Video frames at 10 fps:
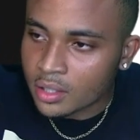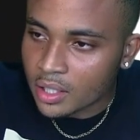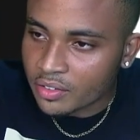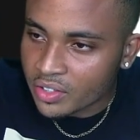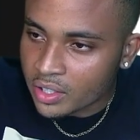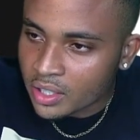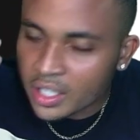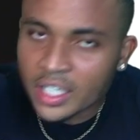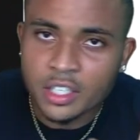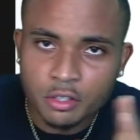if it
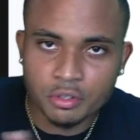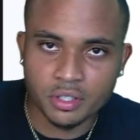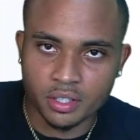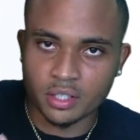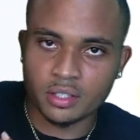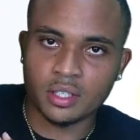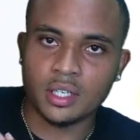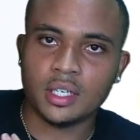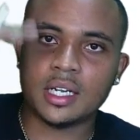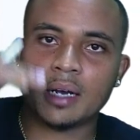increases,
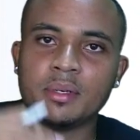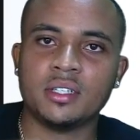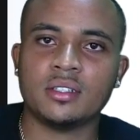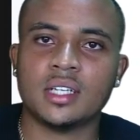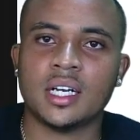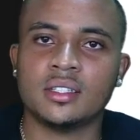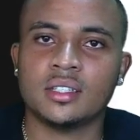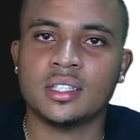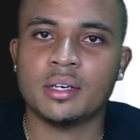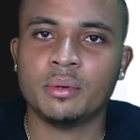that means
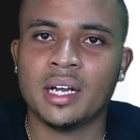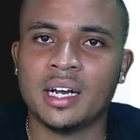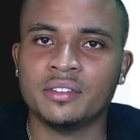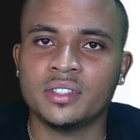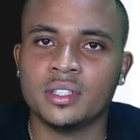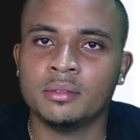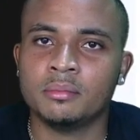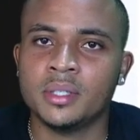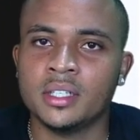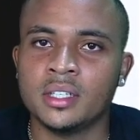that they have
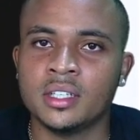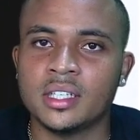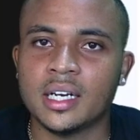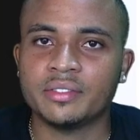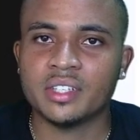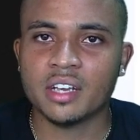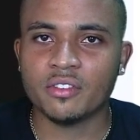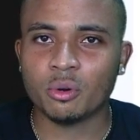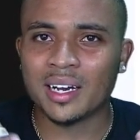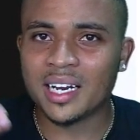to give
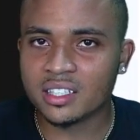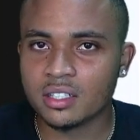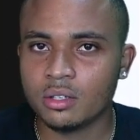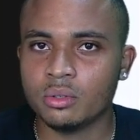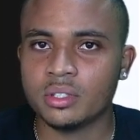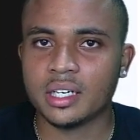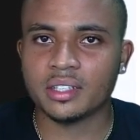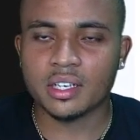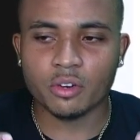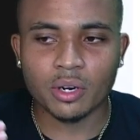out less loans, they have
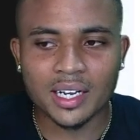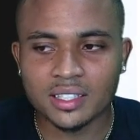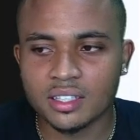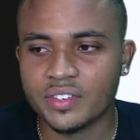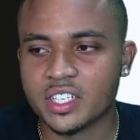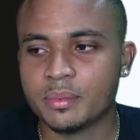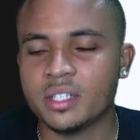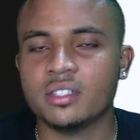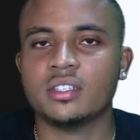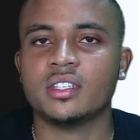to give out less
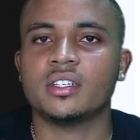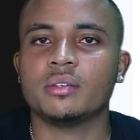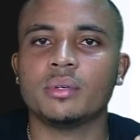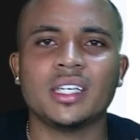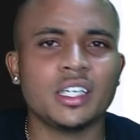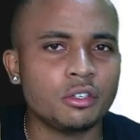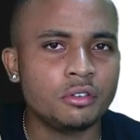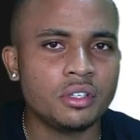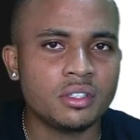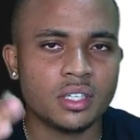investments, so they will
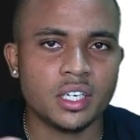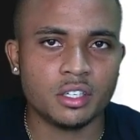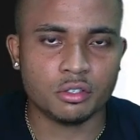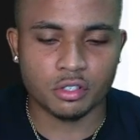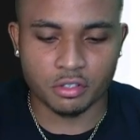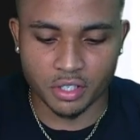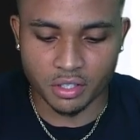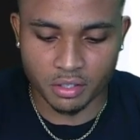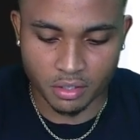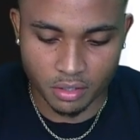increase their interest
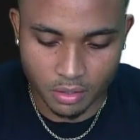rates.